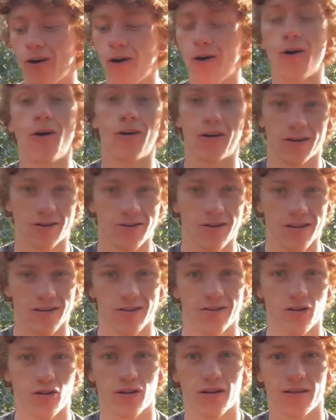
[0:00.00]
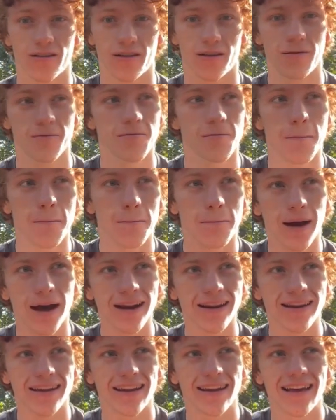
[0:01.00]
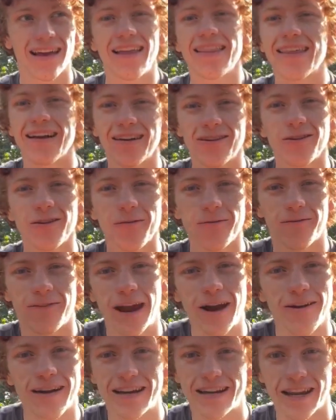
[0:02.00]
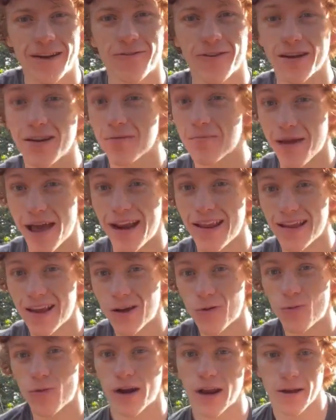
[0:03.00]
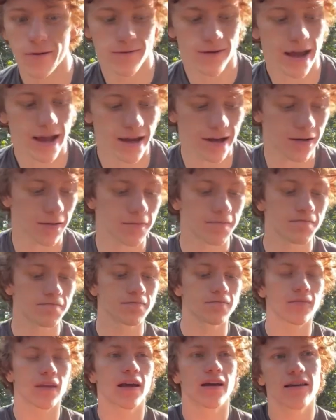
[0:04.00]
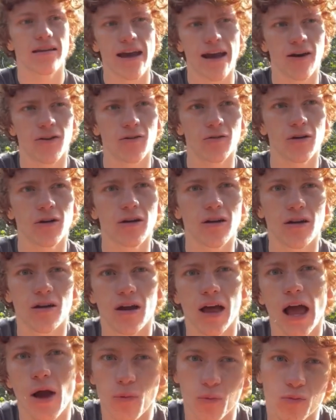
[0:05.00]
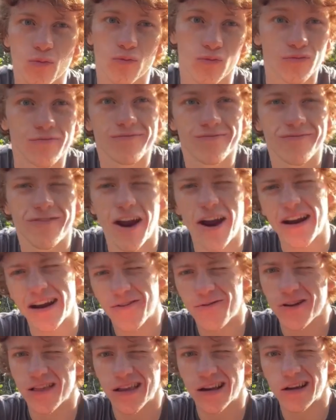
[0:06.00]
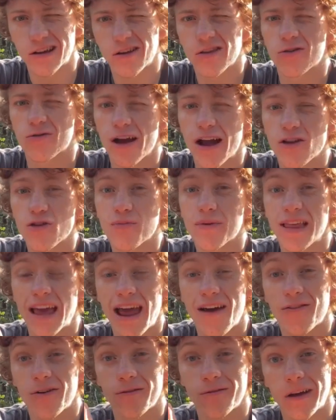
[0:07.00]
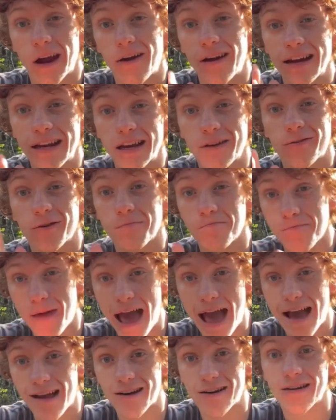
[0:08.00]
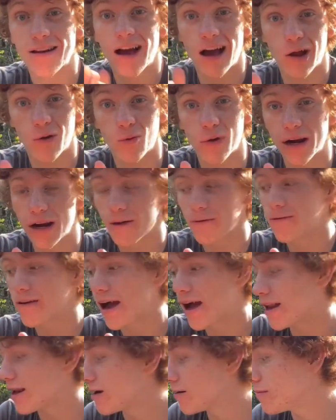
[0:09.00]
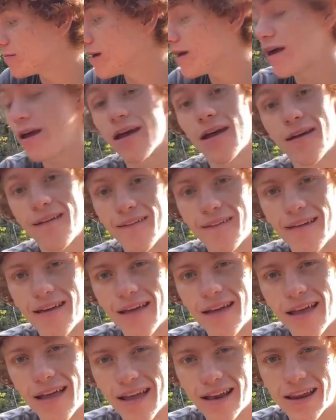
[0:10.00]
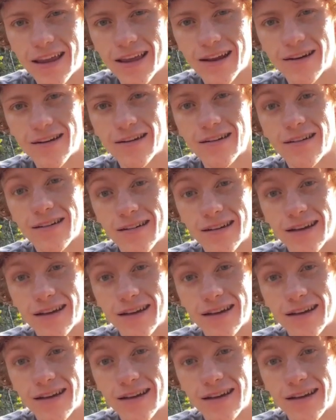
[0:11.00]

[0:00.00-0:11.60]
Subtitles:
all across New Jersey, but they look very different depending on where you find them. Now, very different's a little stretch, but they have a very different pattern on where you find them. And here